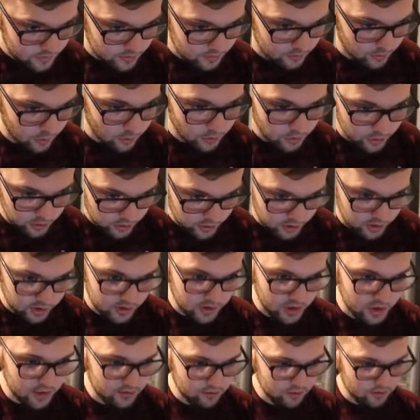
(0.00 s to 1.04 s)
Not looking
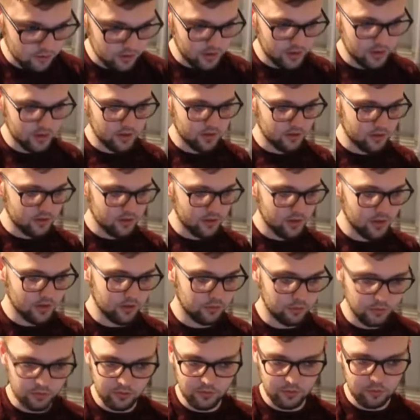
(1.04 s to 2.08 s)
great for Brechin,
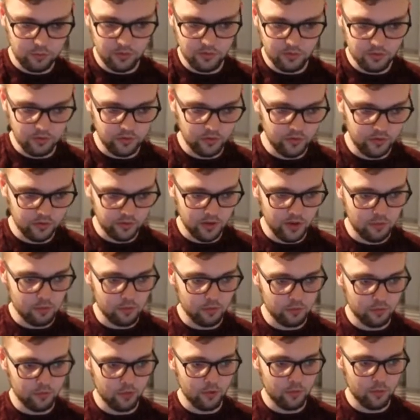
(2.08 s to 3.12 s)
as we've previously said
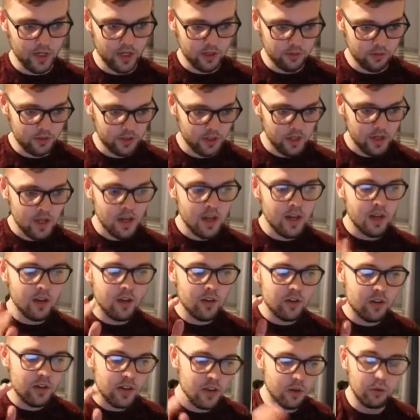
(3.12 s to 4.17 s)
before, but anyway,
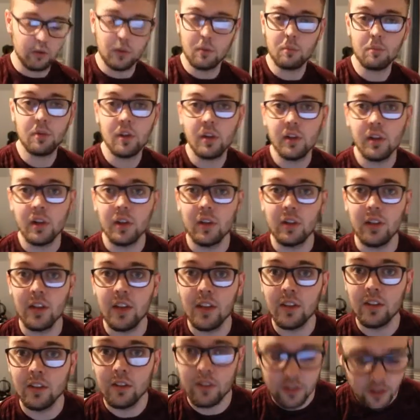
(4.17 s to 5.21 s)
it was a brilliant,
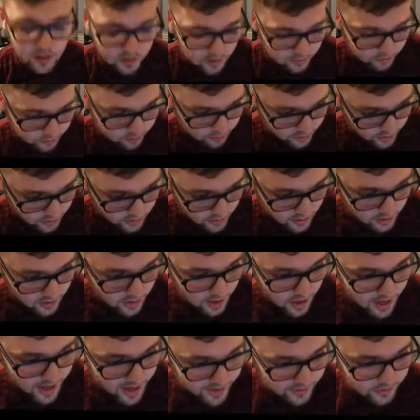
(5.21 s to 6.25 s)
entertaining thriller
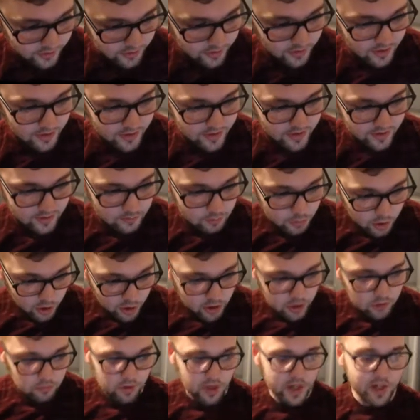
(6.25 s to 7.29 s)
at
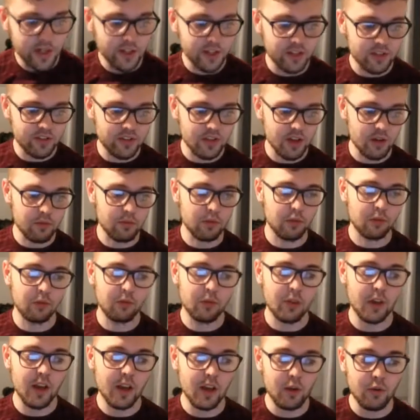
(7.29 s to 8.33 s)
Borough Briggs. It was
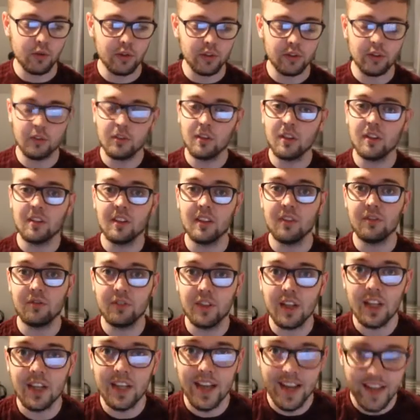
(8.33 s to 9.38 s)
Elgin City
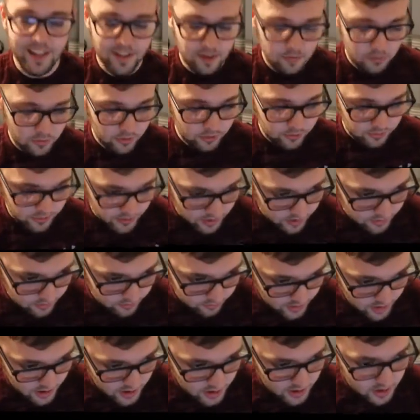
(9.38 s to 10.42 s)
3, Edinburgh City
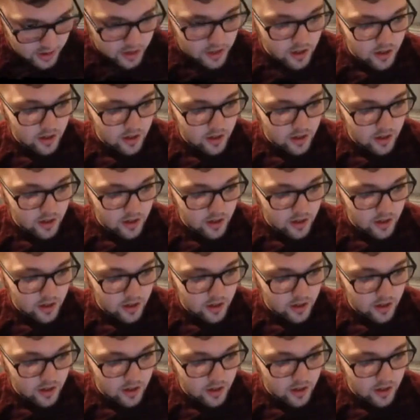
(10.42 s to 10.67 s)
3.